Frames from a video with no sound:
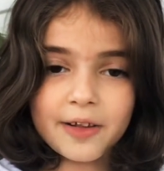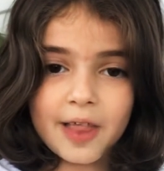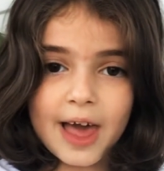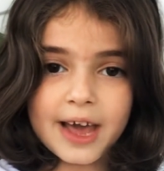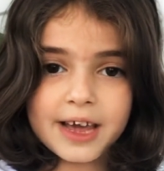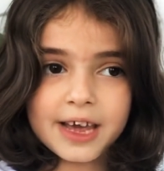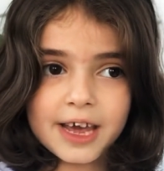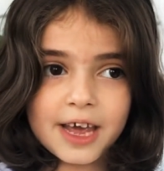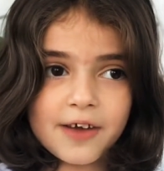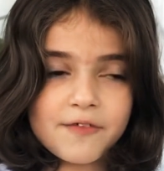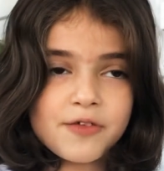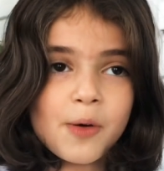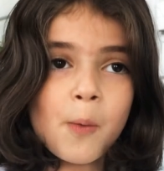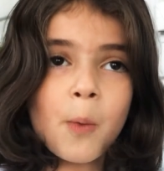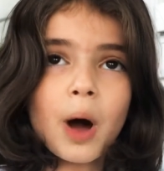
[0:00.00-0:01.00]
Like if
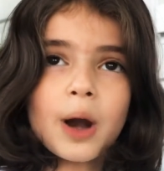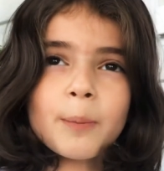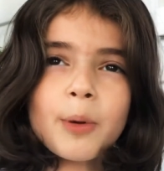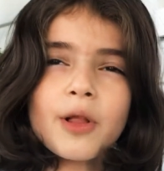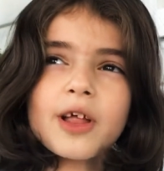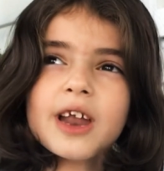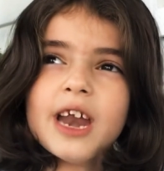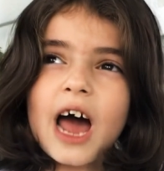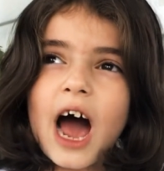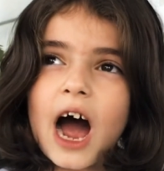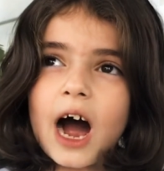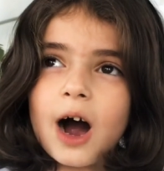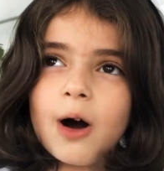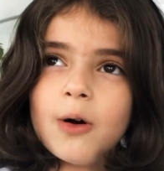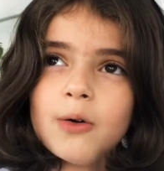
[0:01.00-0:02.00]
you want to pull it
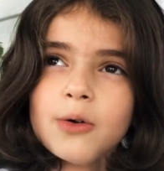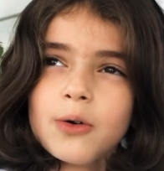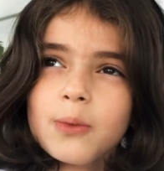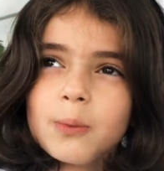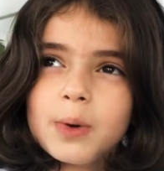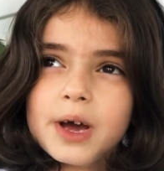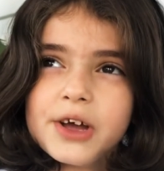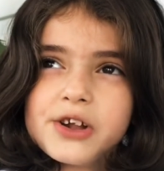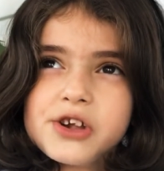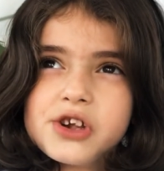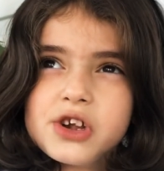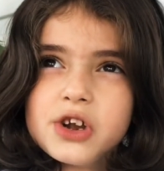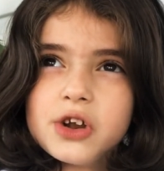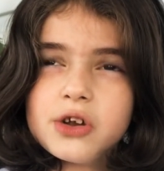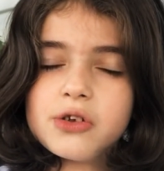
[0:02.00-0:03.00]
out, which
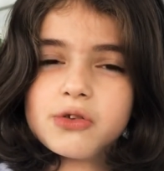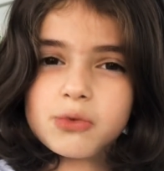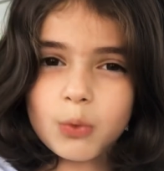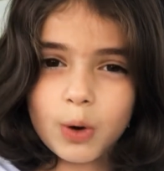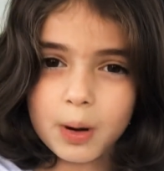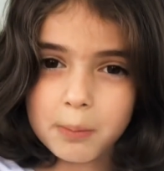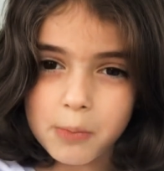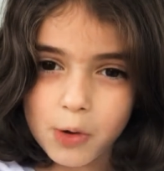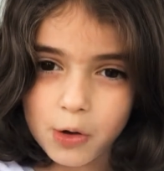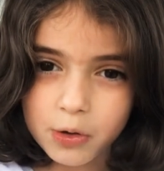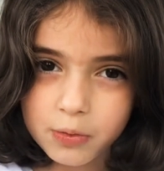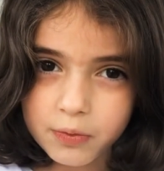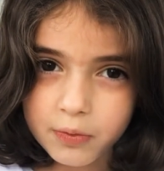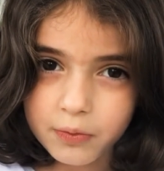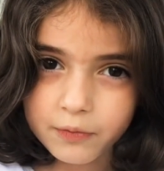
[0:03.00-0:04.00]
normal
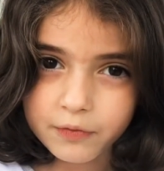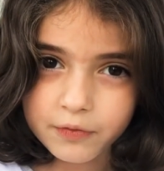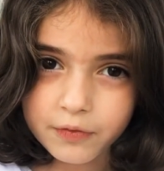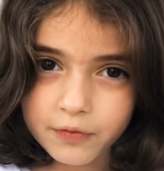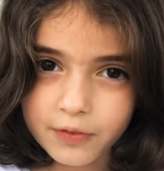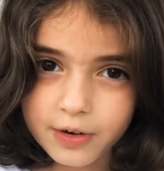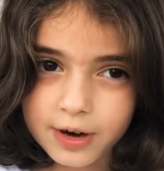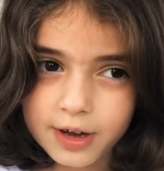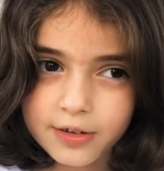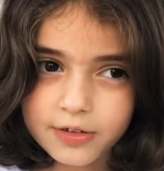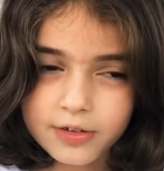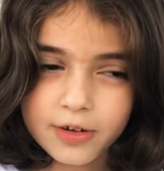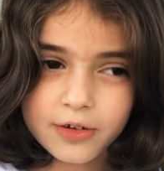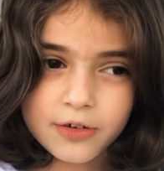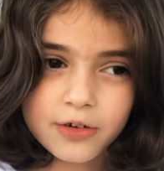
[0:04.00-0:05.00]
for
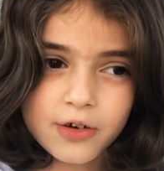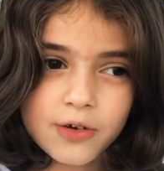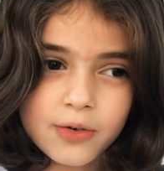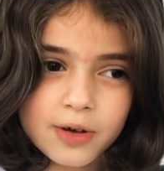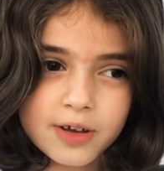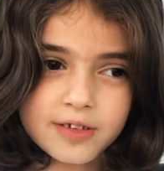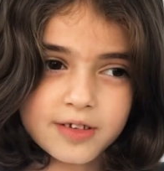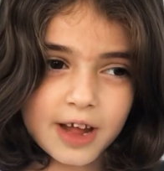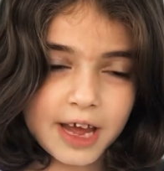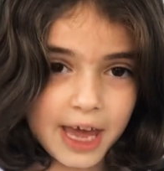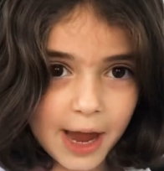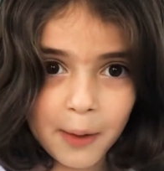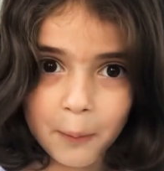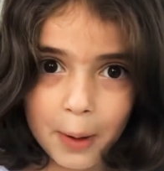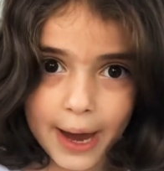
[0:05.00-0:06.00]
kids to do because they
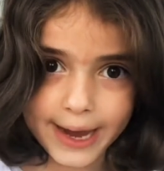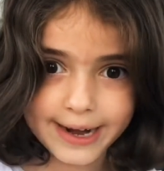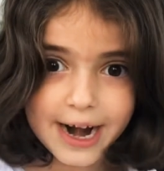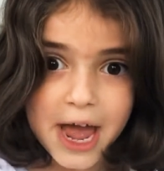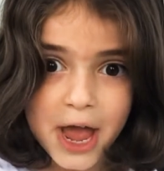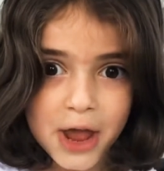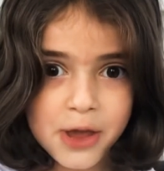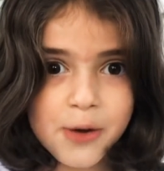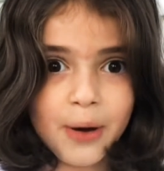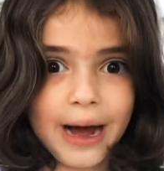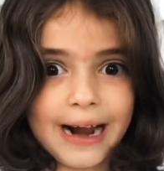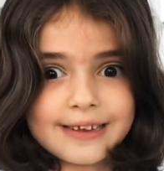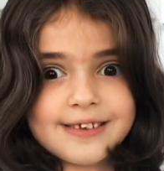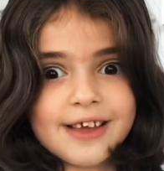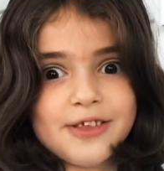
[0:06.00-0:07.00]
can't wait, you
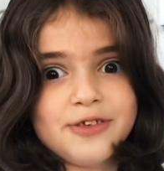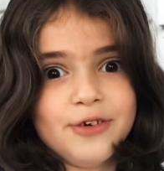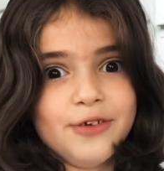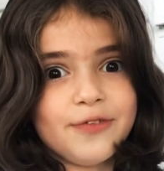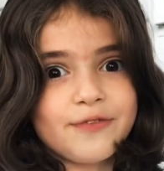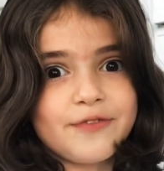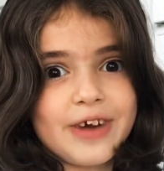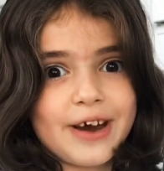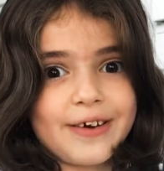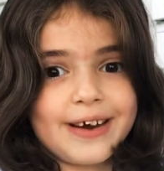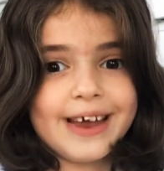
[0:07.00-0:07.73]
guys can do the fairy.